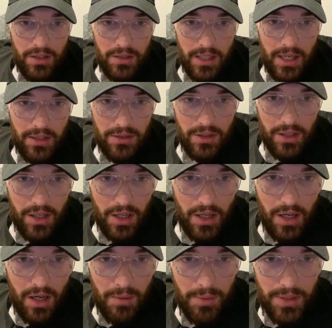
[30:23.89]
how do
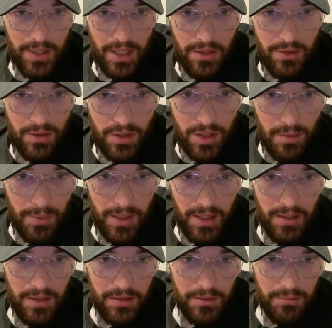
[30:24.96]
I go
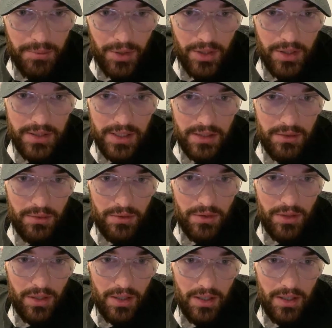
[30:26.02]
about booking a tattoo with you?